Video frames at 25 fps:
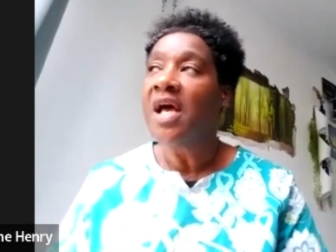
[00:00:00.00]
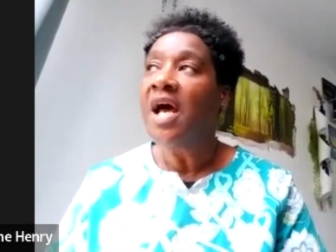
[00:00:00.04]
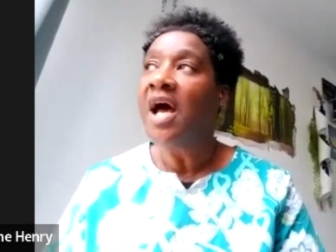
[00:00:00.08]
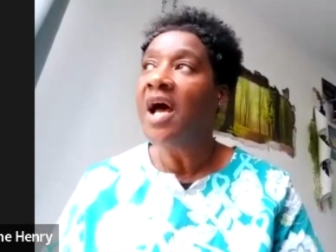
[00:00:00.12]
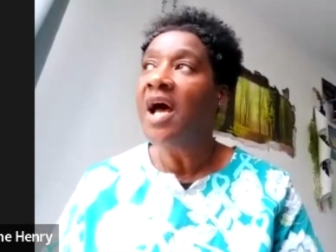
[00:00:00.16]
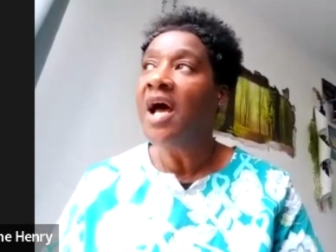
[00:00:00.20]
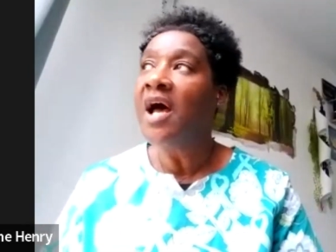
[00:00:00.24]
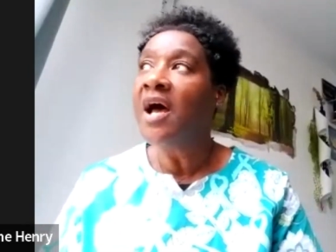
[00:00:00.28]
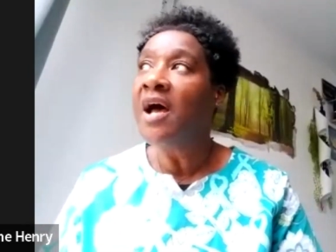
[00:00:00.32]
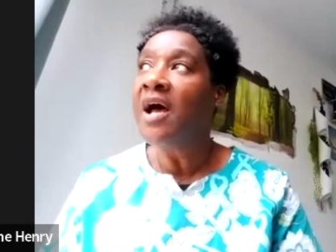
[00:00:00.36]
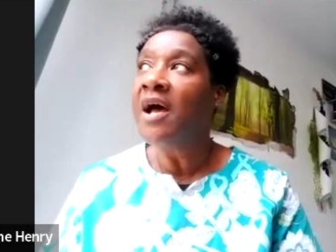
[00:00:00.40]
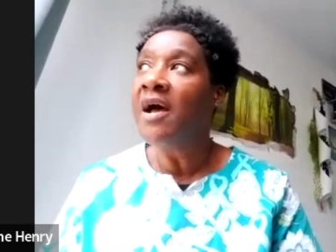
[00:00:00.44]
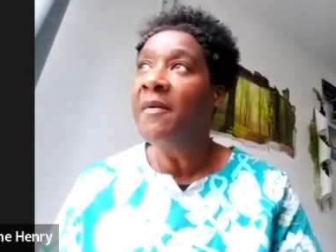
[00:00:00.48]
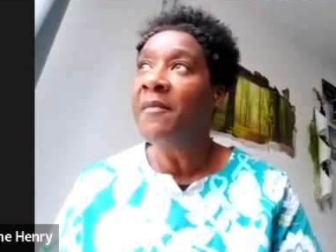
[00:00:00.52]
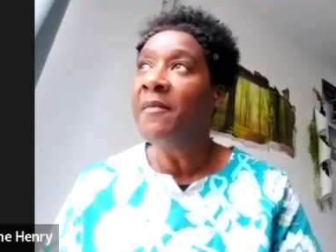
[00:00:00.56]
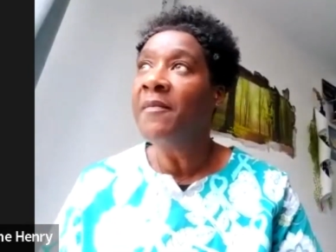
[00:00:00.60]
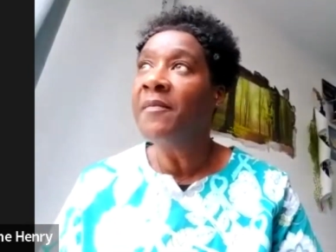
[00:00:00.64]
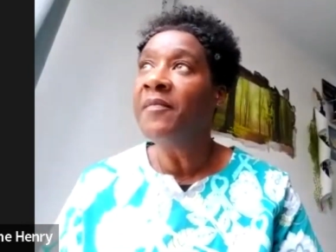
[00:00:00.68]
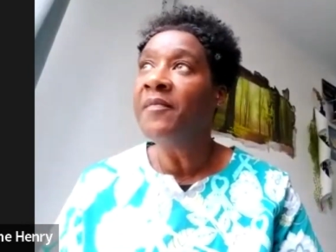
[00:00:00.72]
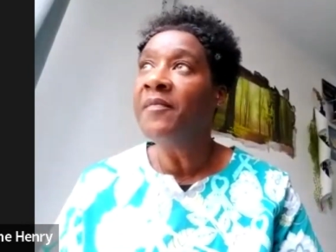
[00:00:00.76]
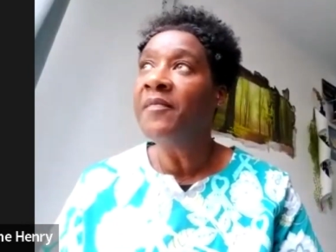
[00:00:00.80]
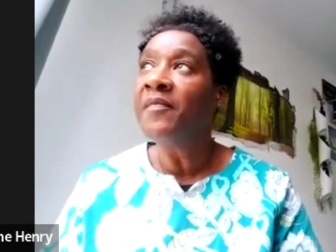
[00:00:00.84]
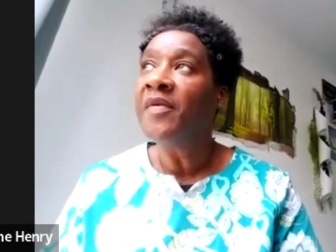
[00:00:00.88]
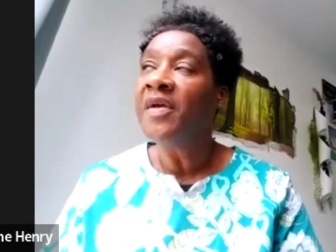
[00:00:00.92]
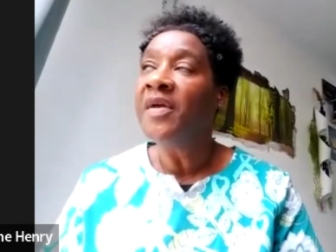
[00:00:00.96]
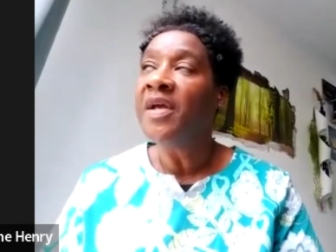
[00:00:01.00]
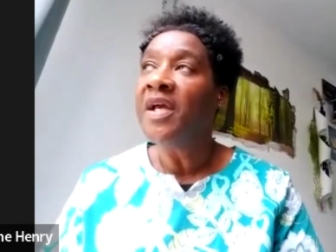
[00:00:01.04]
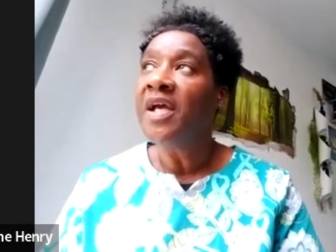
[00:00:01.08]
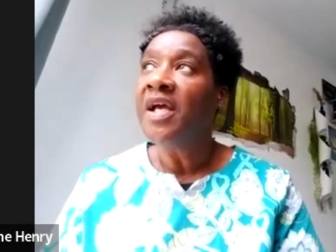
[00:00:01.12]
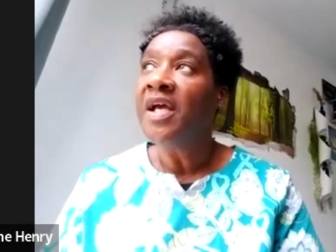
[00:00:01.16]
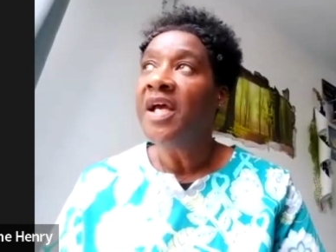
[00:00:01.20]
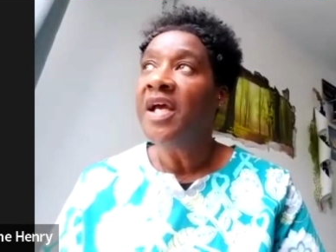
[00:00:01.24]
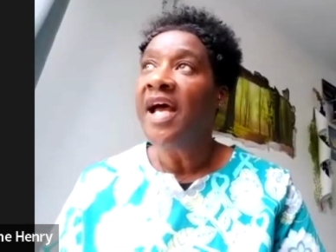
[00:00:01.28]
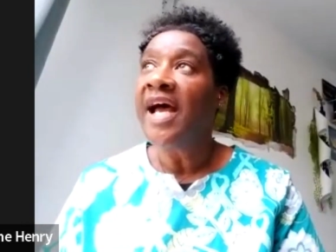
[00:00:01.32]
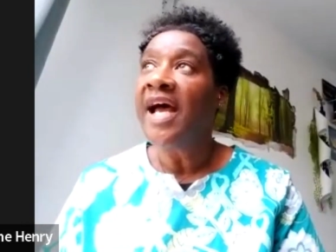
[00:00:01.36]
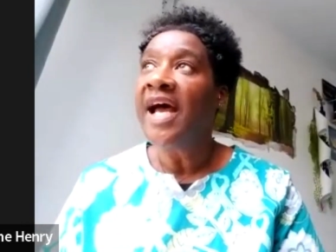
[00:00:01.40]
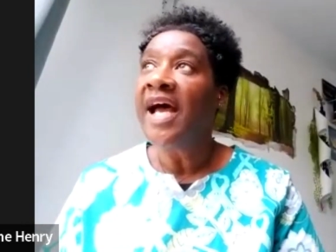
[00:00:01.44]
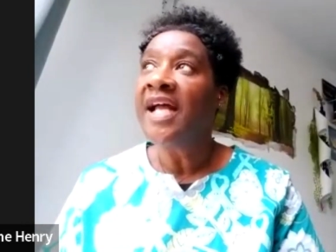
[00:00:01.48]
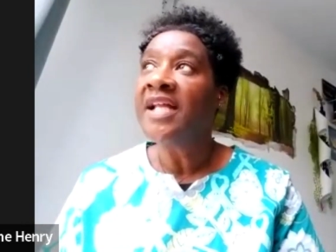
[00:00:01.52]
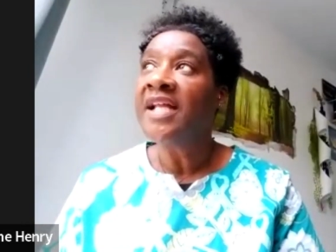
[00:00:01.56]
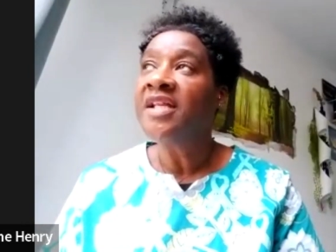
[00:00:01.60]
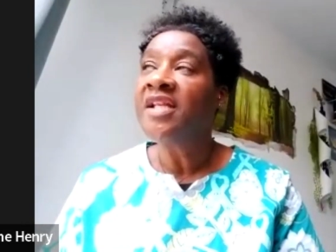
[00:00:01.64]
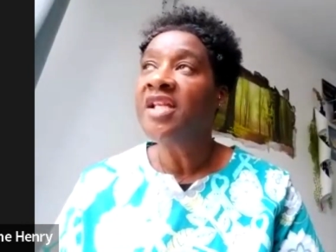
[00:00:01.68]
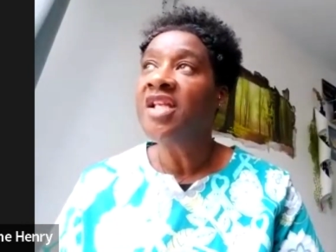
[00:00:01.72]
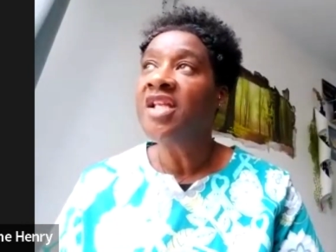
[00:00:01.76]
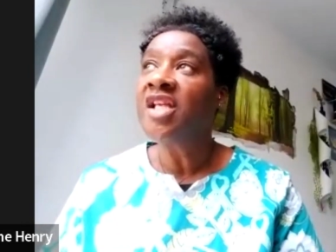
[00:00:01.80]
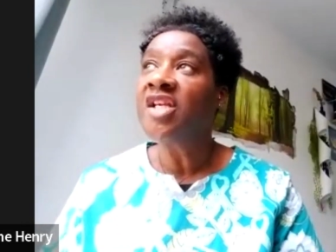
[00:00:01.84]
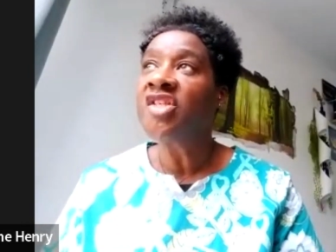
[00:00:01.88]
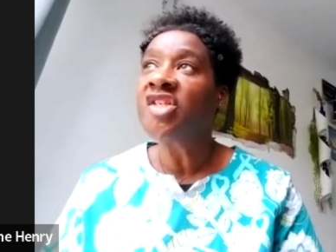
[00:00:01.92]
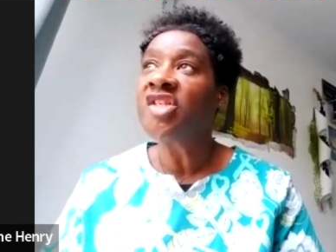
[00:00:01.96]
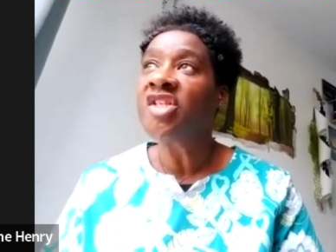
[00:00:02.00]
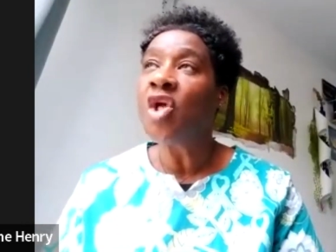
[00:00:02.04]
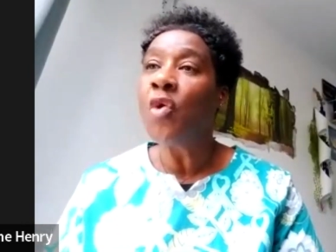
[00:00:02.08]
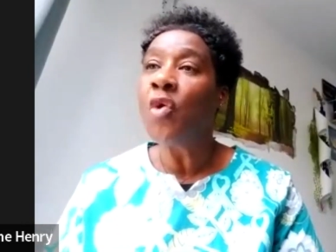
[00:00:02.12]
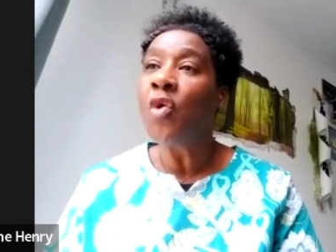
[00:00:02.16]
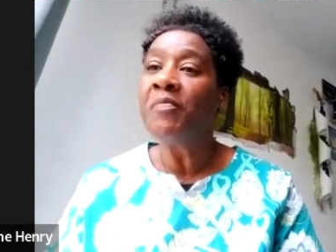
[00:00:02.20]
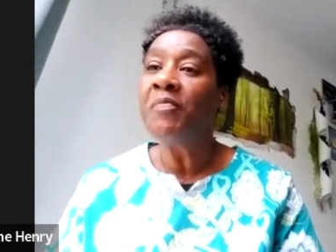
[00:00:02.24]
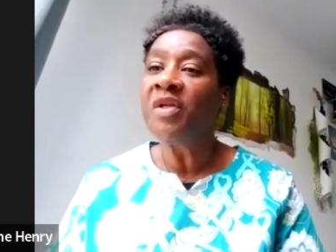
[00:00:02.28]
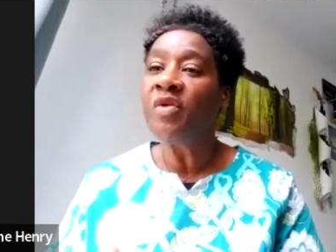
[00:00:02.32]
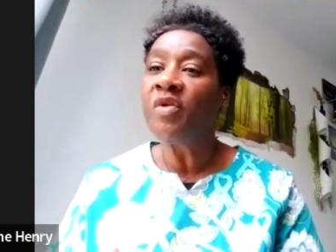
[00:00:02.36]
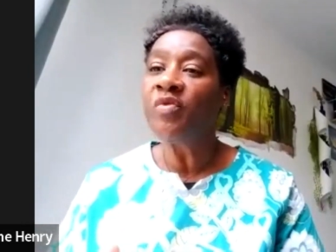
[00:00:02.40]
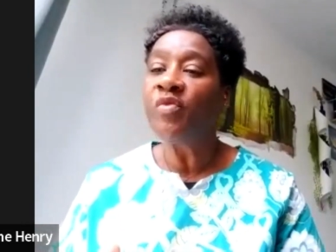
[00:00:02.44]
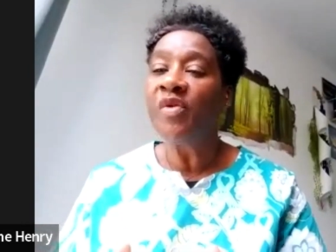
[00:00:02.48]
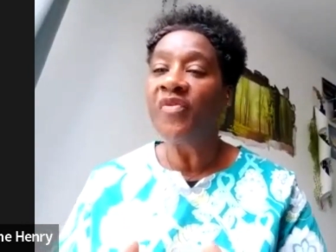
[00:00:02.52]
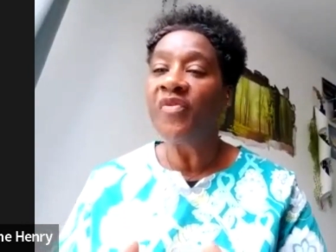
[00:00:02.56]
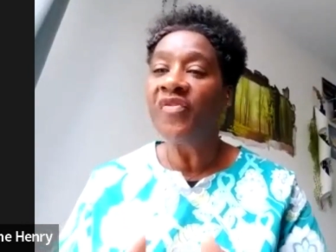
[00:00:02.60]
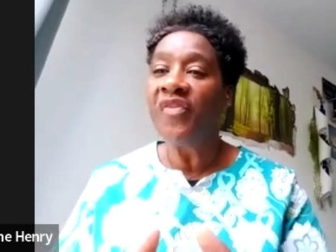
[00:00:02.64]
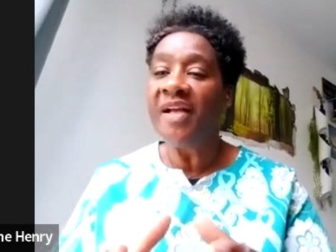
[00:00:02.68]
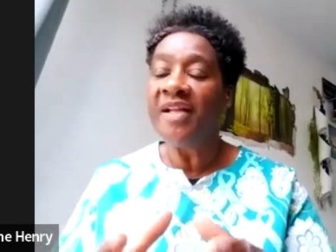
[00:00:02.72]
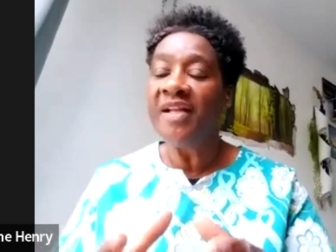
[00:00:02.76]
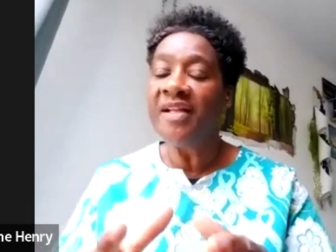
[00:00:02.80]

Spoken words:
And the soul midwife